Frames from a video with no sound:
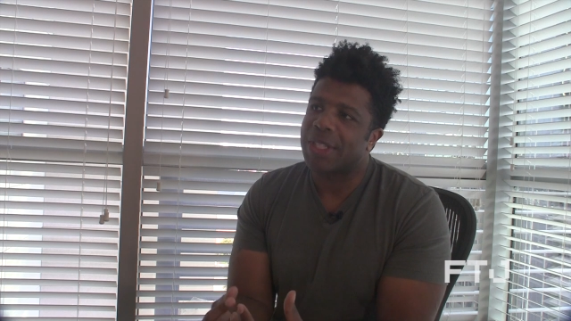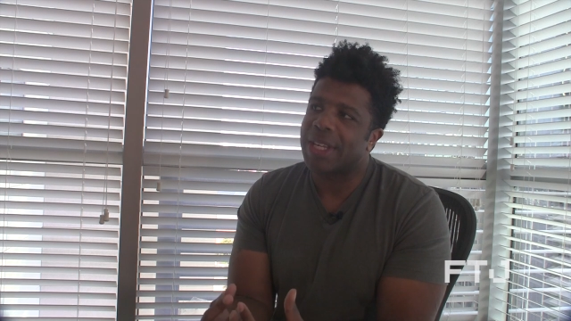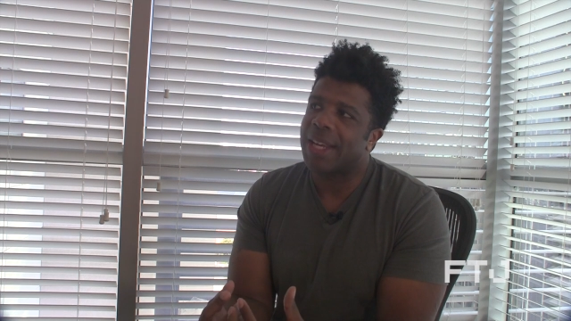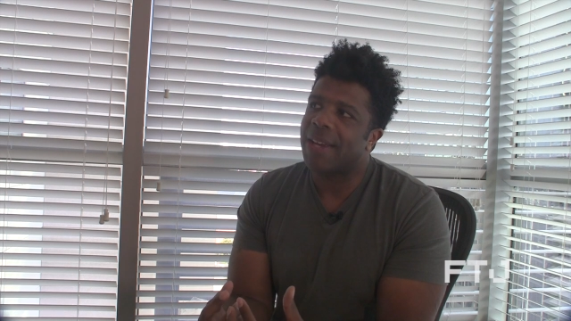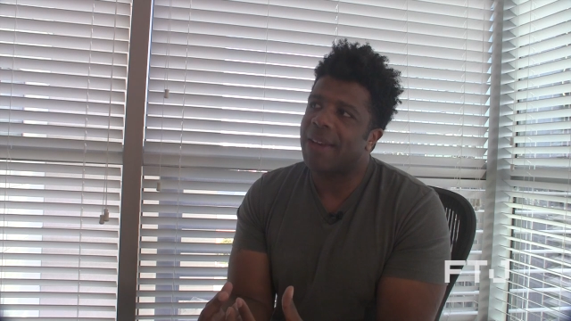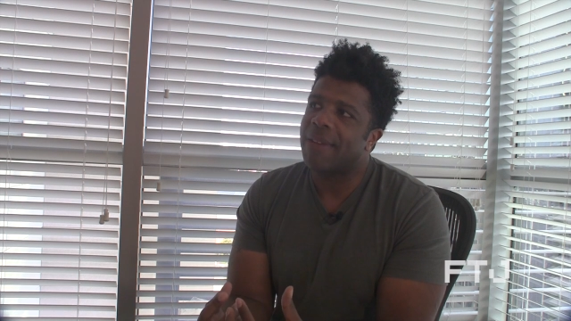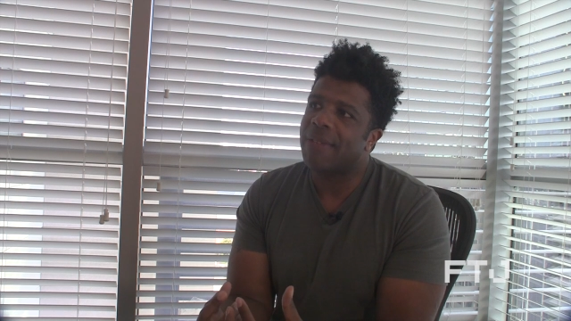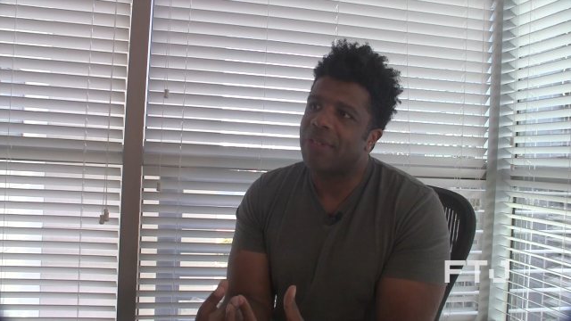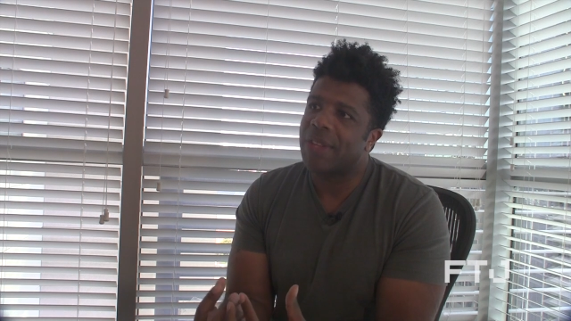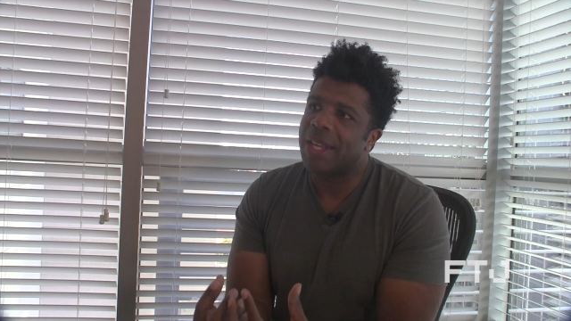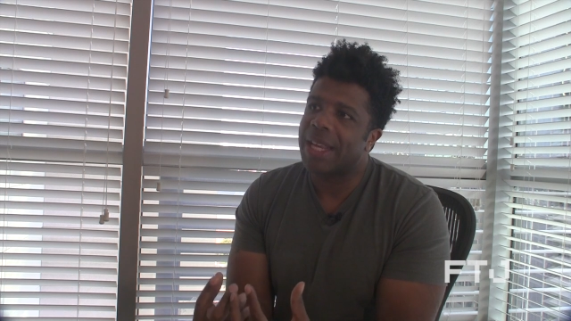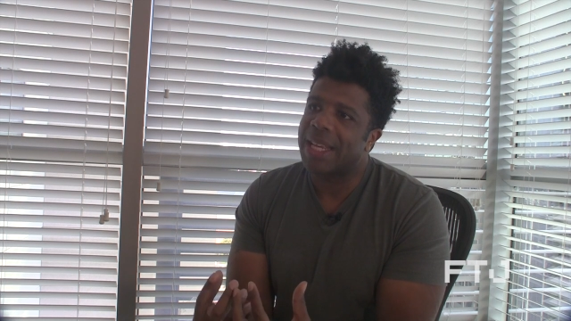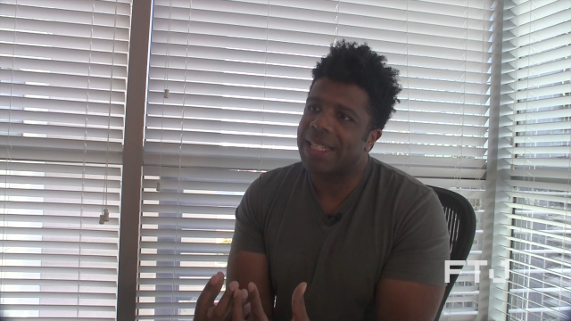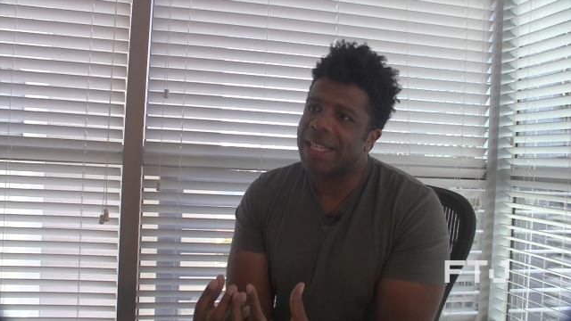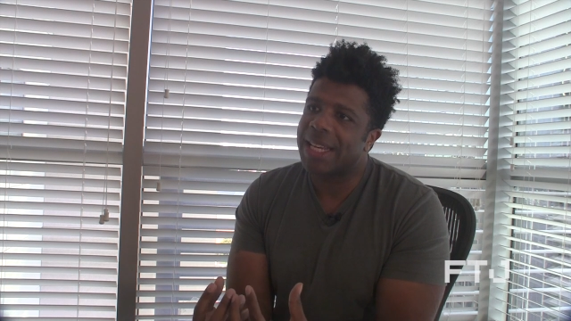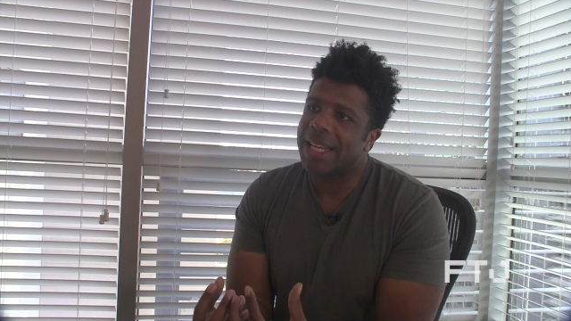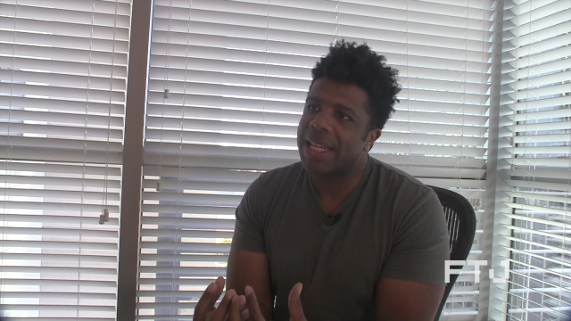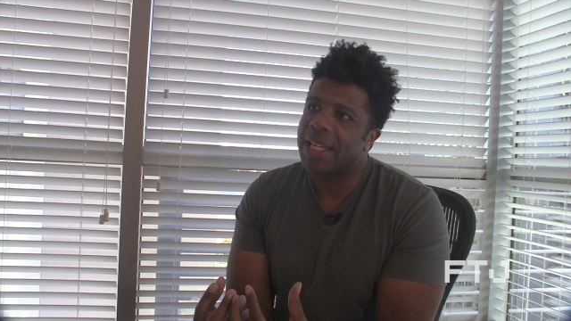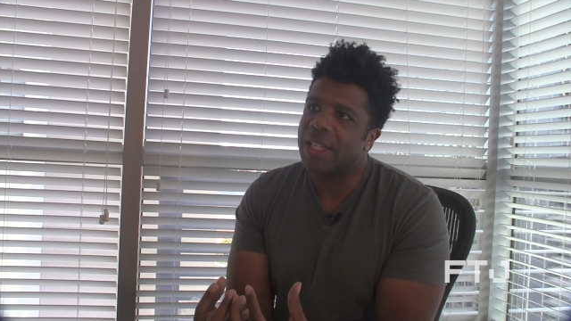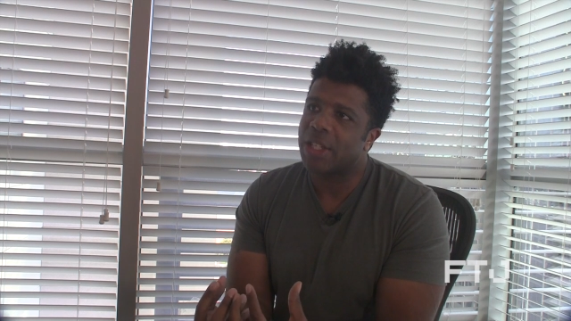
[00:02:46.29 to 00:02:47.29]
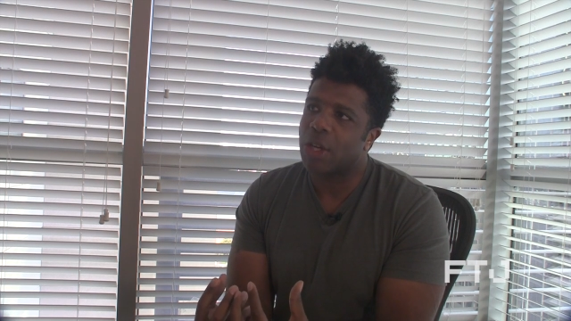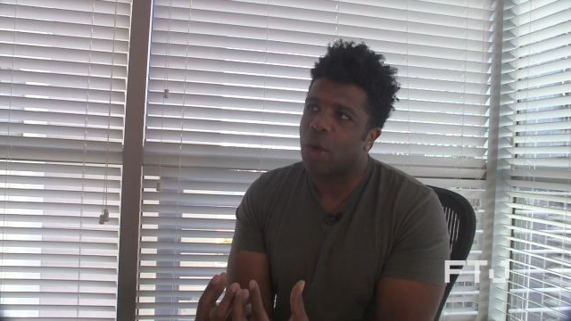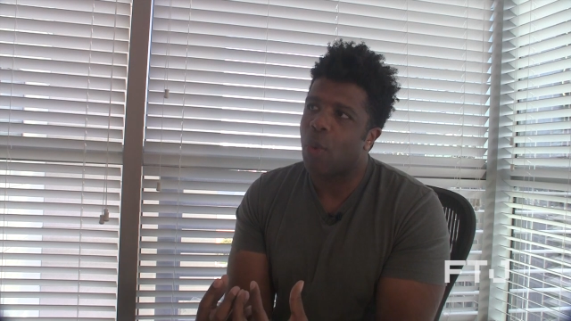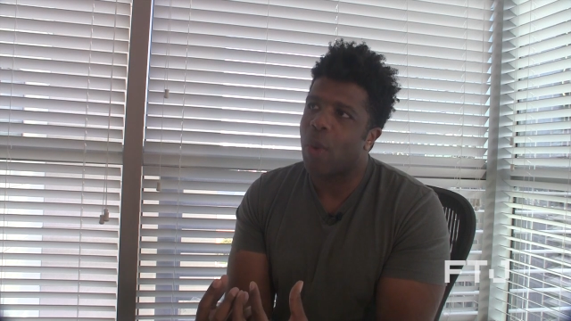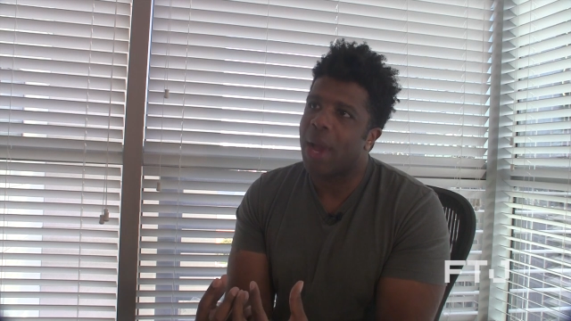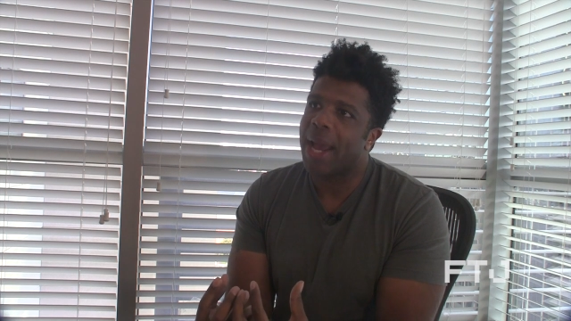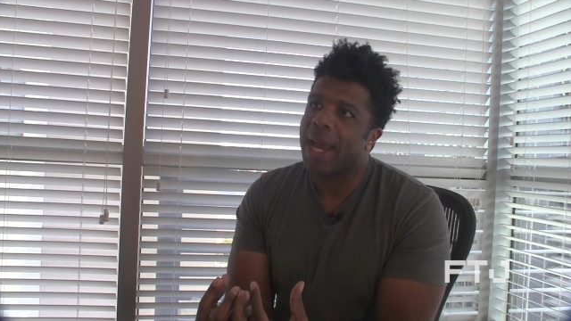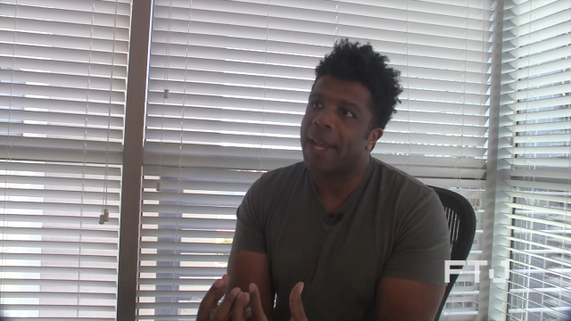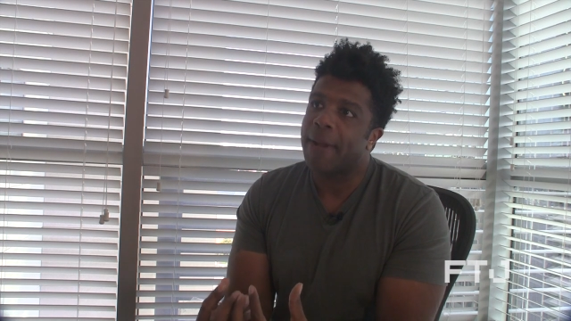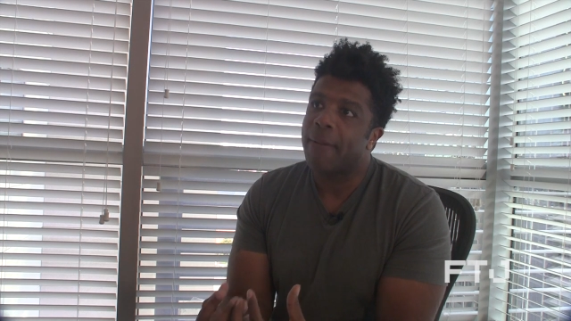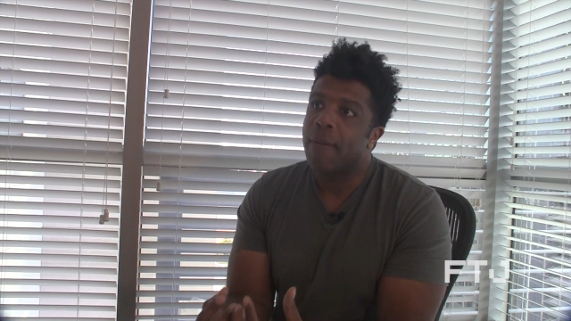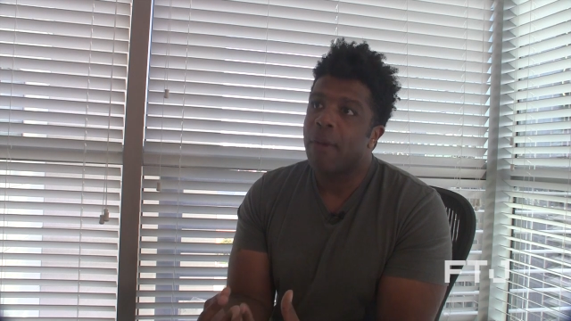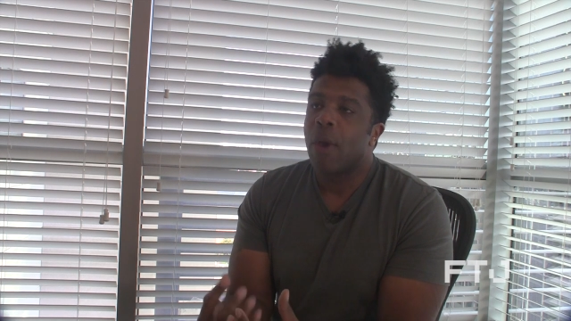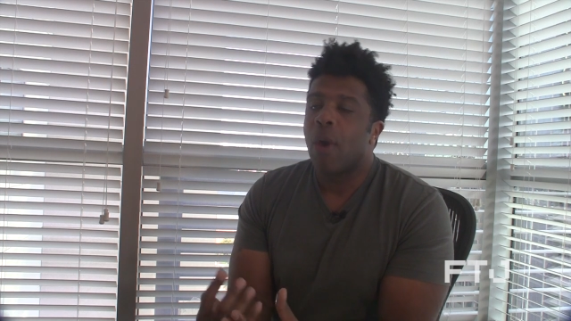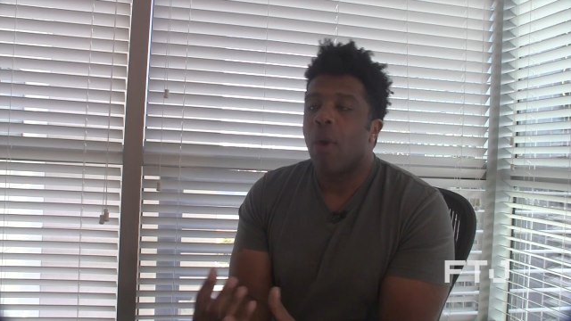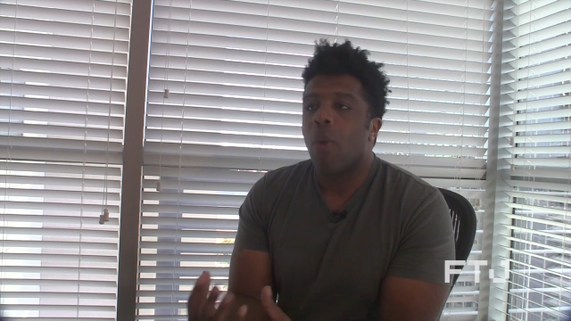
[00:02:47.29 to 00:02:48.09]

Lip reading: give the attendees a way